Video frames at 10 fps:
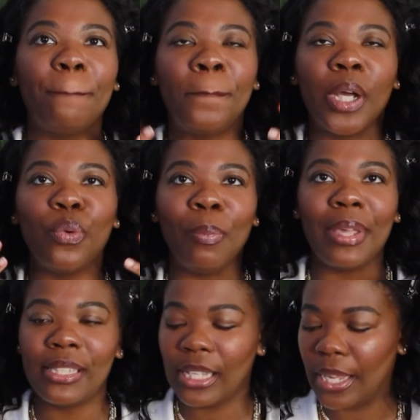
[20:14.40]
but we
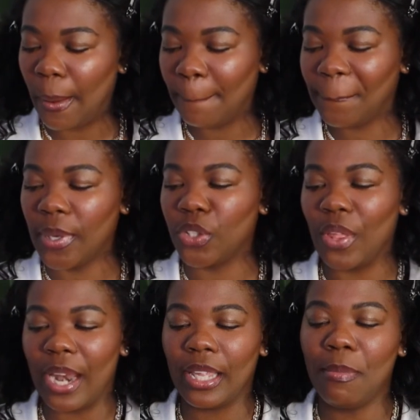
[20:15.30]
mix it in so
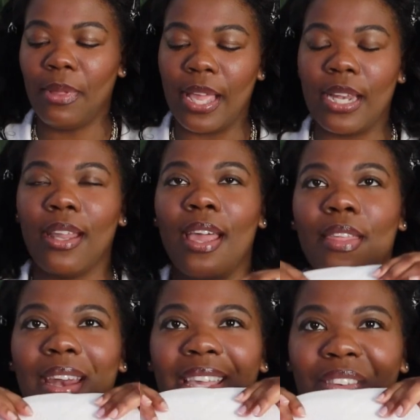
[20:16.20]
that it can blend, and
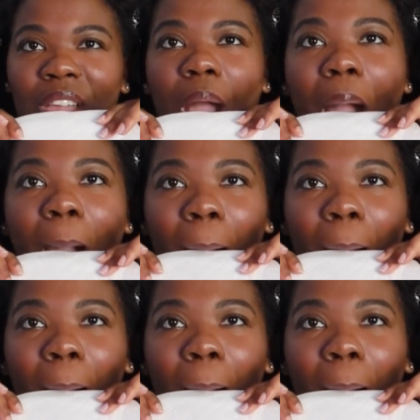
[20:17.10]
then I give it